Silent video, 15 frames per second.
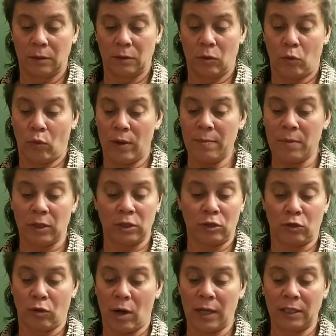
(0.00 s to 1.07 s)
"We must
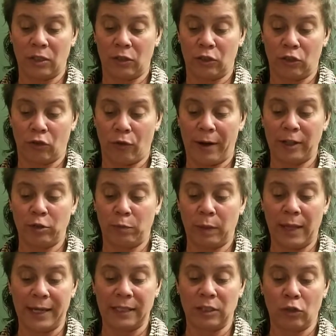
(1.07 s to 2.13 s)
cross this strange
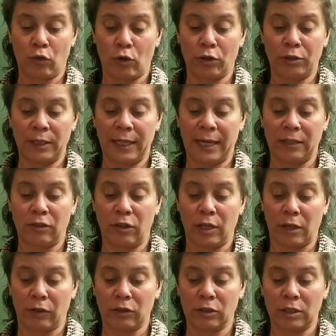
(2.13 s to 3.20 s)
place in order to get to the
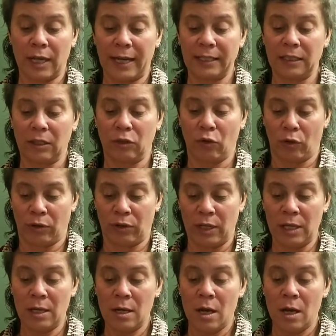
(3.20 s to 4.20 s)
other side," said Dorothy,